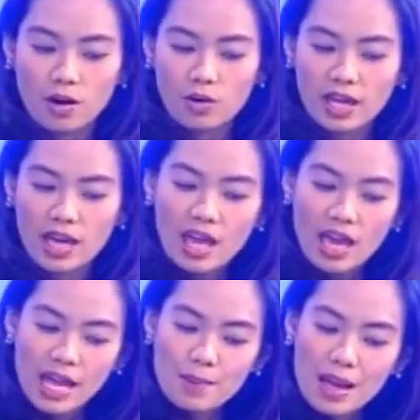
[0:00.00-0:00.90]
Okay.
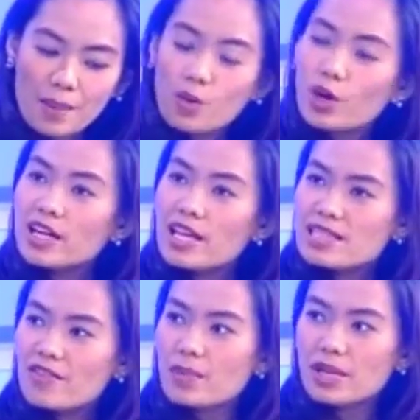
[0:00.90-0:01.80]
And ma'am,
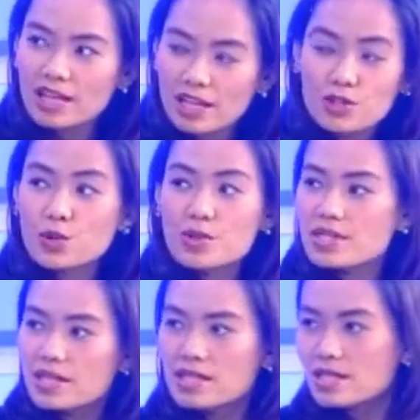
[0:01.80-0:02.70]
warnings have been issued
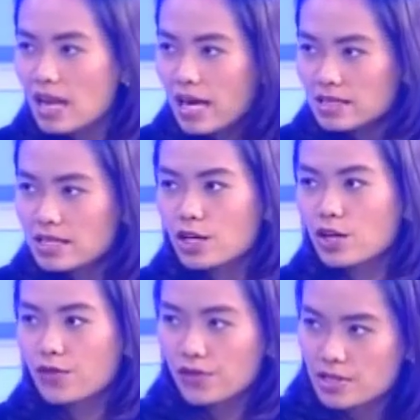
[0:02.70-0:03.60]
since last
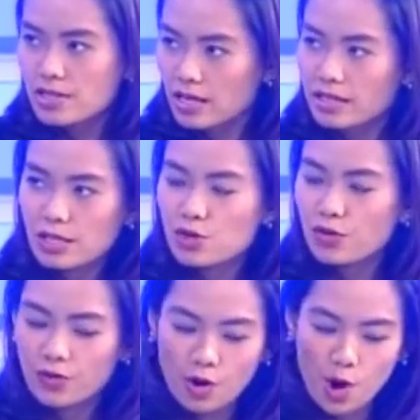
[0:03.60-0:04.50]
year of this El
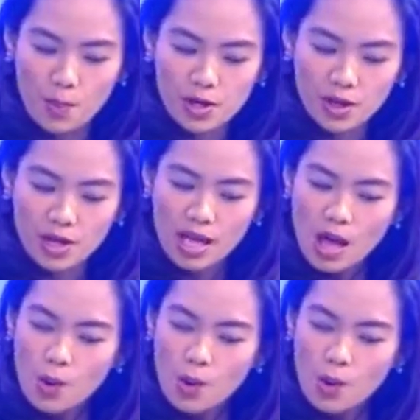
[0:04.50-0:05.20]
Nino phenomenon.